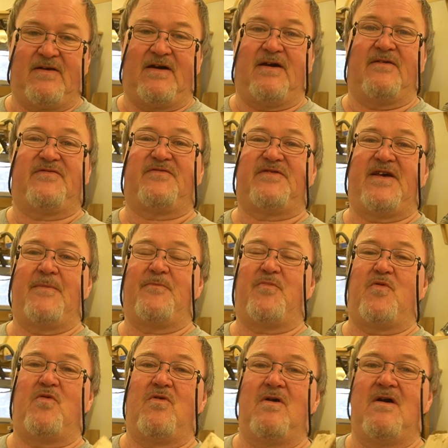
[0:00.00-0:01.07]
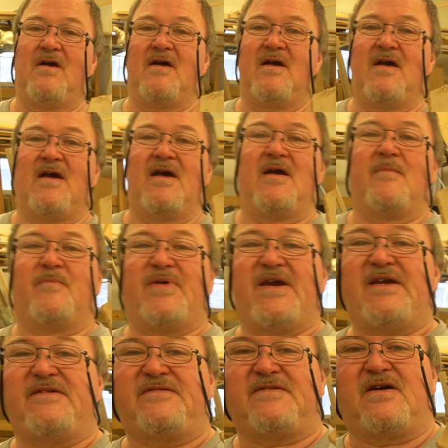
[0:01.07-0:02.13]
a simple
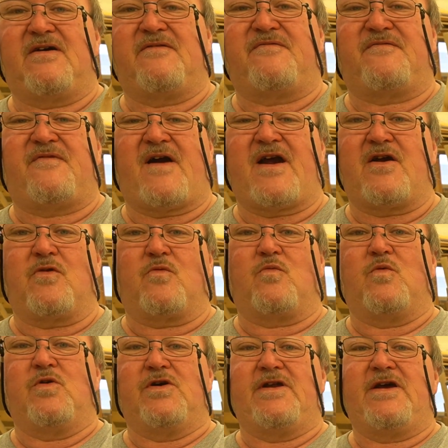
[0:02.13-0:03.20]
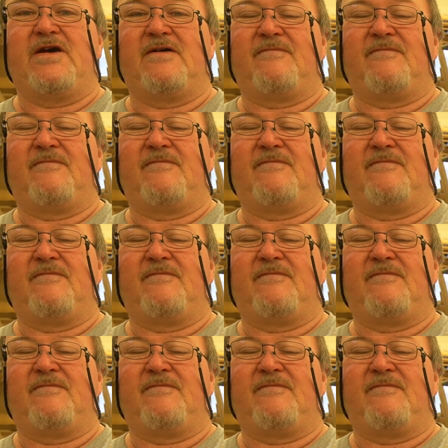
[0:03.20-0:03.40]
piece of firewood